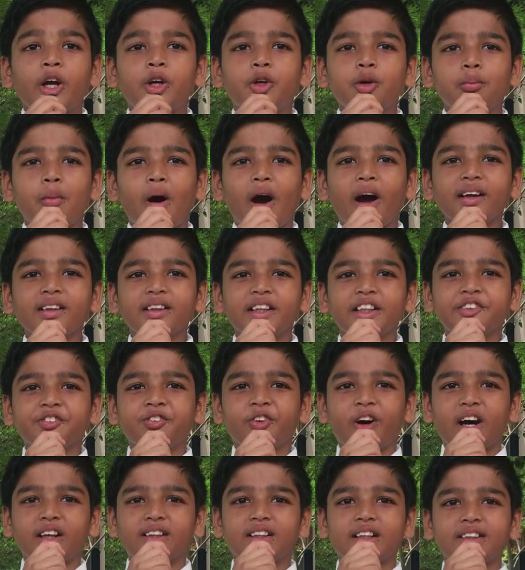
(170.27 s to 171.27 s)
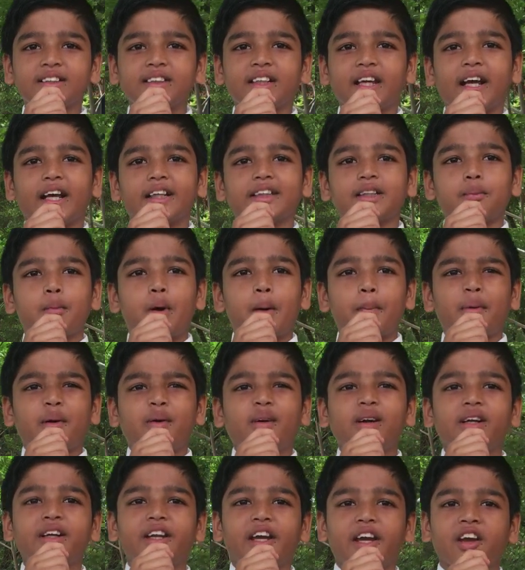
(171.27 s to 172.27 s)
To mark this Father's Day as a
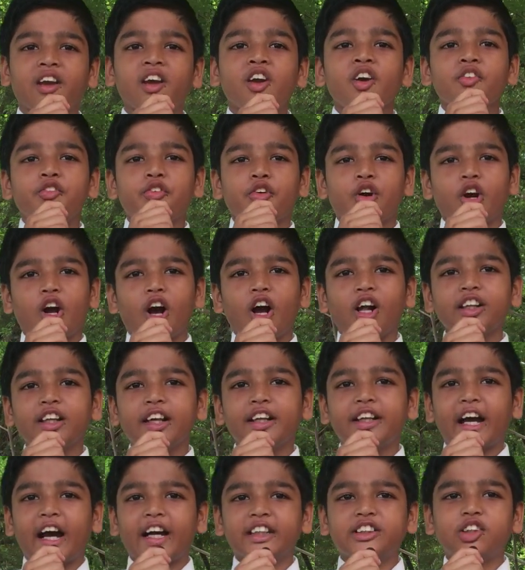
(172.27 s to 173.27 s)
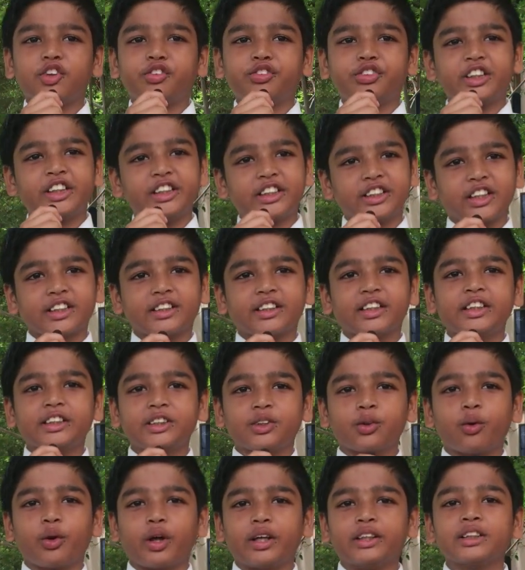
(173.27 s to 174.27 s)
memorable day for all the dads of Sri Shakthi
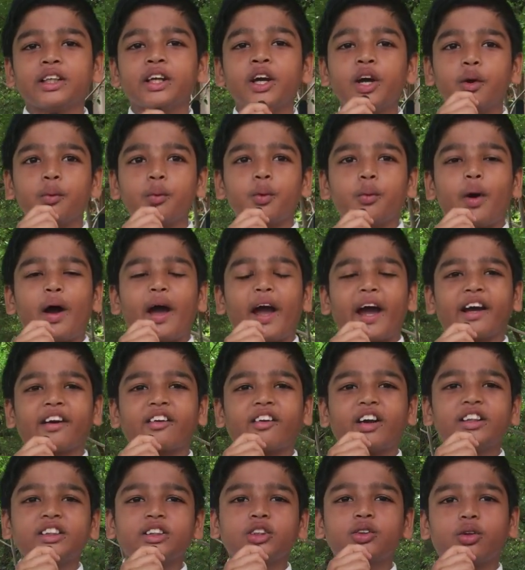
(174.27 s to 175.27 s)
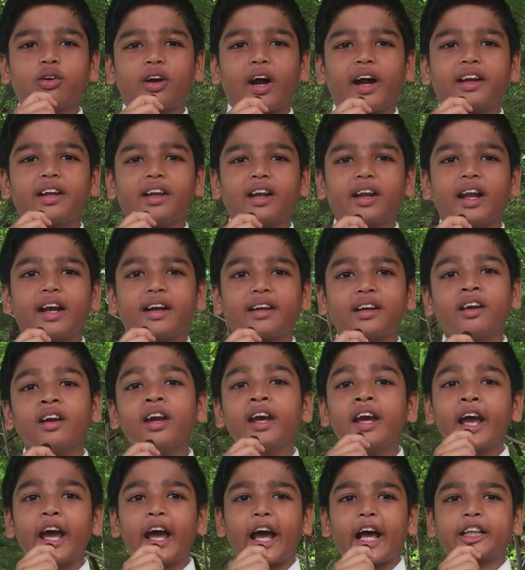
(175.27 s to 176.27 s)
students, we were encouraged to write a letter
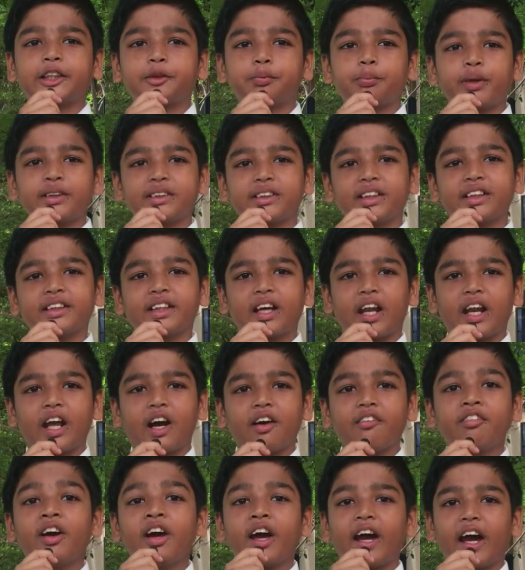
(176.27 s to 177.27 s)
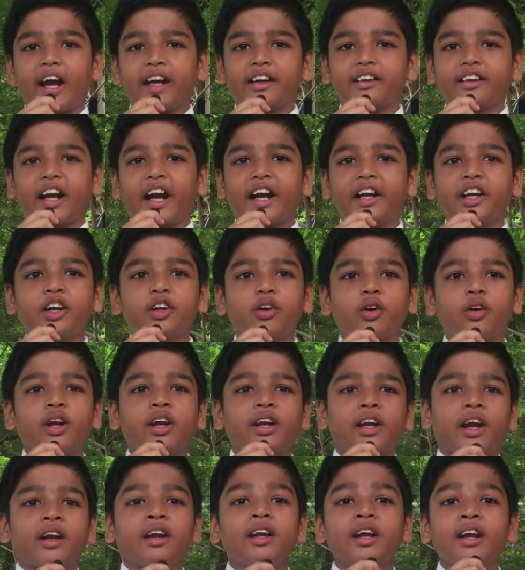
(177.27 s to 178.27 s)
expressing their love and gratitude
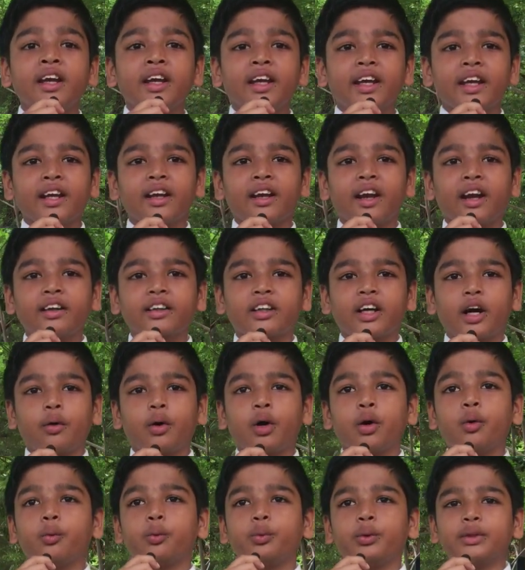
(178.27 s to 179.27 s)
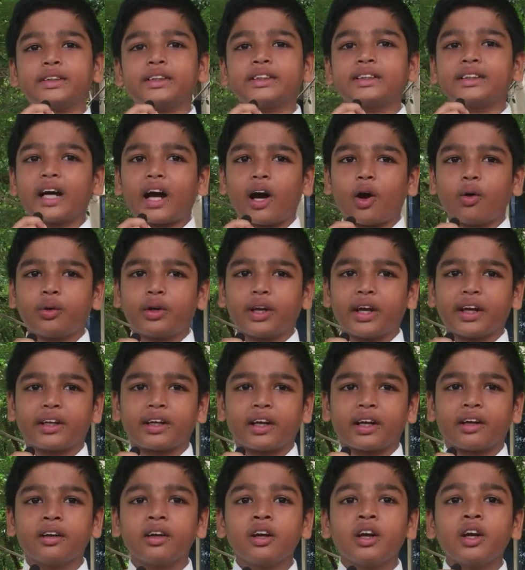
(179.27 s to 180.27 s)
in an inland cover which is
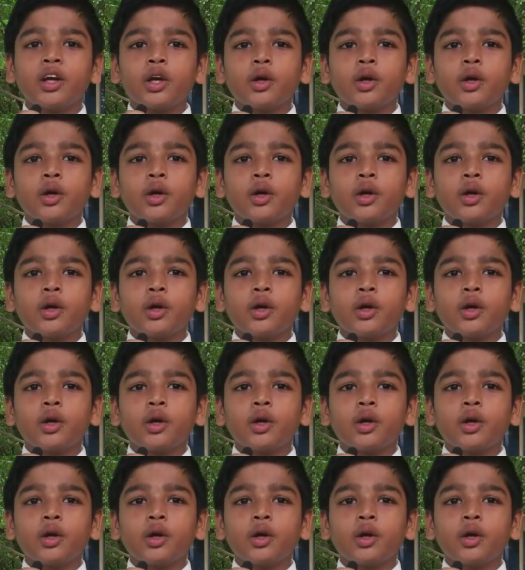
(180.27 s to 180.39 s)
outdated.